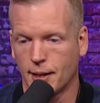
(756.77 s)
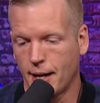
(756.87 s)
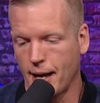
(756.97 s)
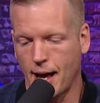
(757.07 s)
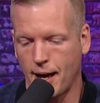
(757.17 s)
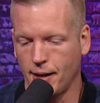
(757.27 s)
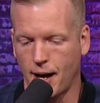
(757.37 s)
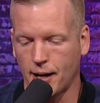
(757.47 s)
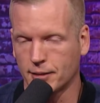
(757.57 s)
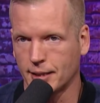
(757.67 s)
And and
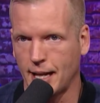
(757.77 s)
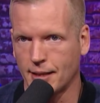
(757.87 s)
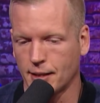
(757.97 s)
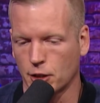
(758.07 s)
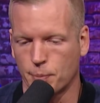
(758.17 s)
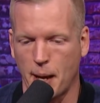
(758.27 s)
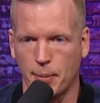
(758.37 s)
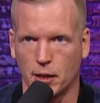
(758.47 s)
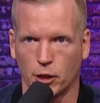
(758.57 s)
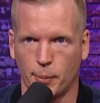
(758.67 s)
honestly, I think there's maybe
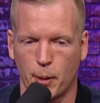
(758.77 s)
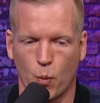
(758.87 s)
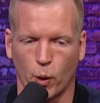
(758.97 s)
a little bit more